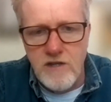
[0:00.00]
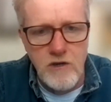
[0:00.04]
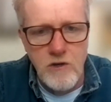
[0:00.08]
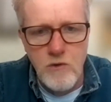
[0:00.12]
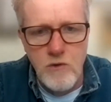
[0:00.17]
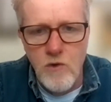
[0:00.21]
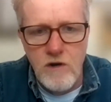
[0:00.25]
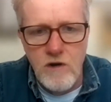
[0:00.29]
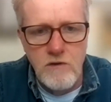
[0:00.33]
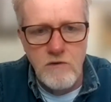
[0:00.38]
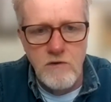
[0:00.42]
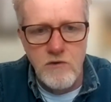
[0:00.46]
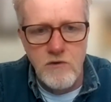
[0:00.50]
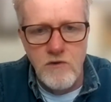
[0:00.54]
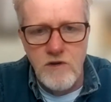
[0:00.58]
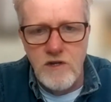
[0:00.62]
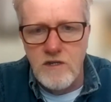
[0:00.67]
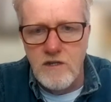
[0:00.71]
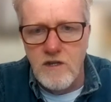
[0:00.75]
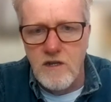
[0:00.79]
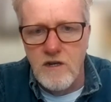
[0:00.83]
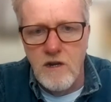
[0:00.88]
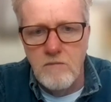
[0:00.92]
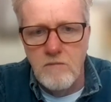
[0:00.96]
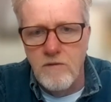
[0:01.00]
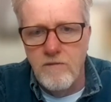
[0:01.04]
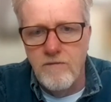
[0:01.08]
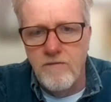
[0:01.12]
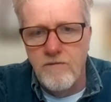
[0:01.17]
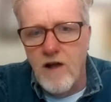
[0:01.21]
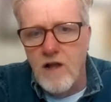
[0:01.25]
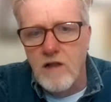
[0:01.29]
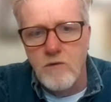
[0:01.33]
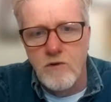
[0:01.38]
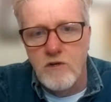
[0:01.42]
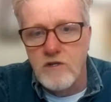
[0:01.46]
and you want to increase the number of
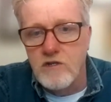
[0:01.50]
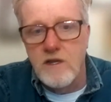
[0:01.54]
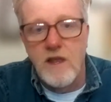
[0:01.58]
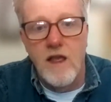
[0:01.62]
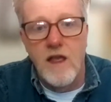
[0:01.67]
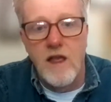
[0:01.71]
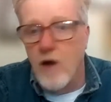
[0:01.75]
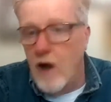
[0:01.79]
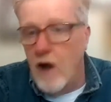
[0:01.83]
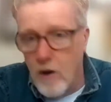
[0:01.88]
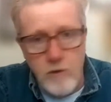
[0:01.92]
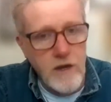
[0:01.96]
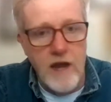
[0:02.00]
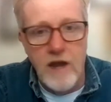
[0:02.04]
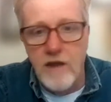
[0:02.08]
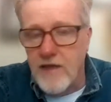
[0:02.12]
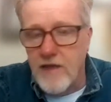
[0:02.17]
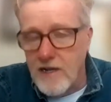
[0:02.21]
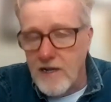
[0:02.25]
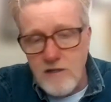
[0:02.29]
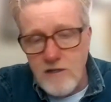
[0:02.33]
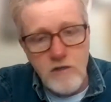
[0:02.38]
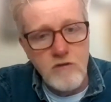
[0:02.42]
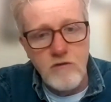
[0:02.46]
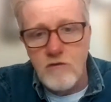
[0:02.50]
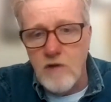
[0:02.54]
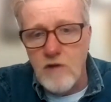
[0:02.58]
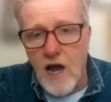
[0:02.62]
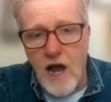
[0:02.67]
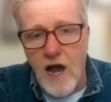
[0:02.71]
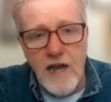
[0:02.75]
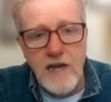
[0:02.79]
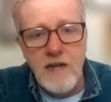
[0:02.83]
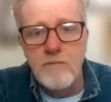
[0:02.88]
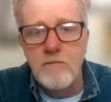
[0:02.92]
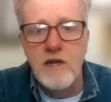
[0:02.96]
followers okay that
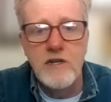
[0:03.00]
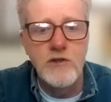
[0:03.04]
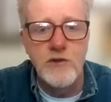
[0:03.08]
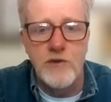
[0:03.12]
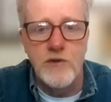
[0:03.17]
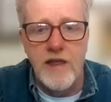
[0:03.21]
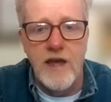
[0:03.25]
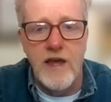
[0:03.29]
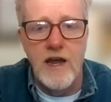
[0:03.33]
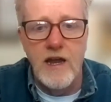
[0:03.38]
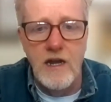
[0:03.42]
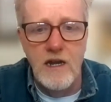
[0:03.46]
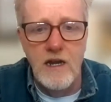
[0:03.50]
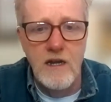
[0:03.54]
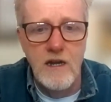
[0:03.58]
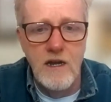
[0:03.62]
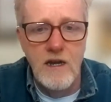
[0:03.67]
i can measure that